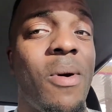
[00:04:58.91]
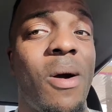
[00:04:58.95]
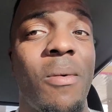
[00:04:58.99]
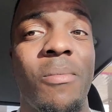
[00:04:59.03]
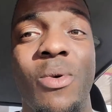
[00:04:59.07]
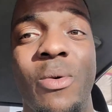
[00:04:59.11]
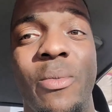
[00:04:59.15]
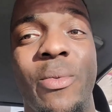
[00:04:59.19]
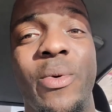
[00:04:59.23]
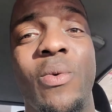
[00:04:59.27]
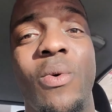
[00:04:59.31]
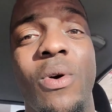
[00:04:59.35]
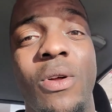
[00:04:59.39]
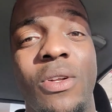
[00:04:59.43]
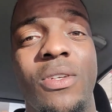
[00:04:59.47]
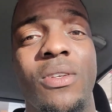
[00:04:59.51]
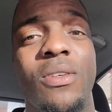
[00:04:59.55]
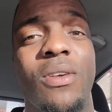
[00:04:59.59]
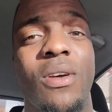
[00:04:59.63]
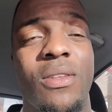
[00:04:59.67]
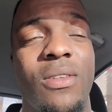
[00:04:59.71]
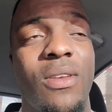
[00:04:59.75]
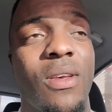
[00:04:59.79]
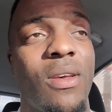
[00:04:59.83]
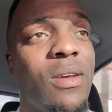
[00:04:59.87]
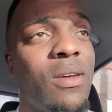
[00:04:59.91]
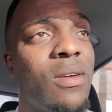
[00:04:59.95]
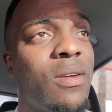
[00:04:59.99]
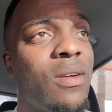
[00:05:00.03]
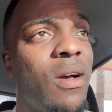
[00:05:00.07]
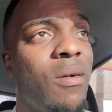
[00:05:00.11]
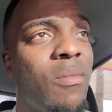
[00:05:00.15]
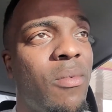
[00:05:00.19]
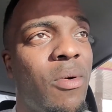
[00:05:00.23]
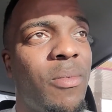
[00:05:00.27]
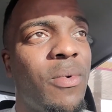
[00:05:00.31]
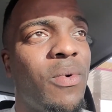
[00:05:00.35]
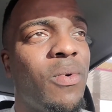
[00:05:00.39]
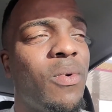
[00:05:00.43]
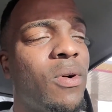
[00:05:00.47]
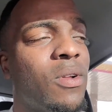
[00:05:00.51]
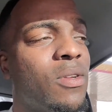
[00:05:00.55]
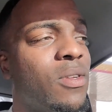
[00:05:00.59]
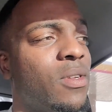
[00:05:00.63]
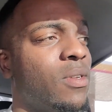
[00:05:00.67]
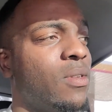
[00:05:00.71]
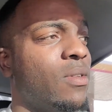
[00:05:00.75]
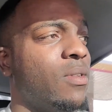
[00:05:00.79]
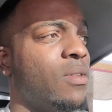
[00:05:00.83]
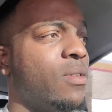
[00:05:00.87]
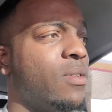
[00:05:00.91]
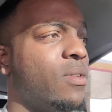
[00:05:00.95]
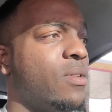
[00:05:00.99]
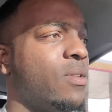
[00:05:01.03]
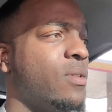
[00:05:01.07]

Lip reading: gonna be watching Arteta. I'm gonna be watching.